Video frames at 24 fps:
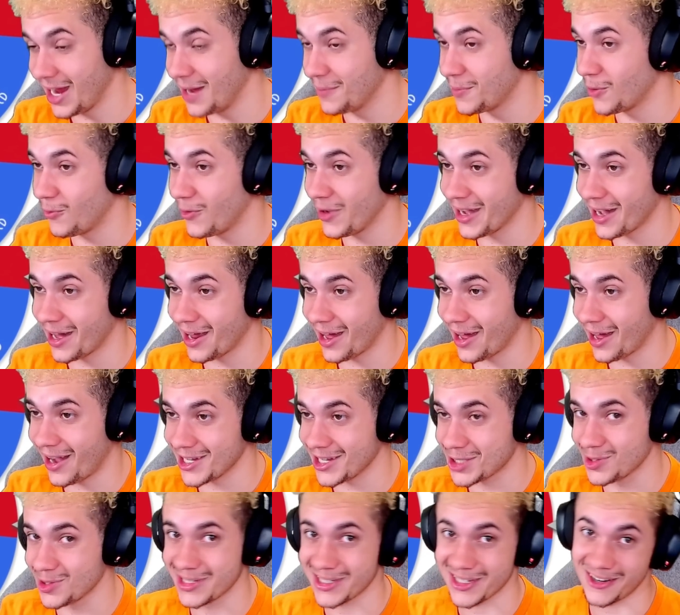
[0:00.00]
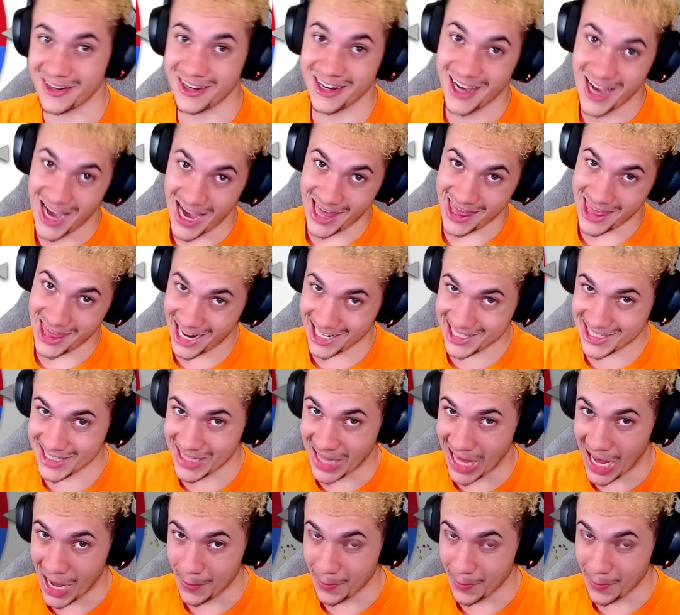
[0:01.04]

but we got Ice Wizard. That's not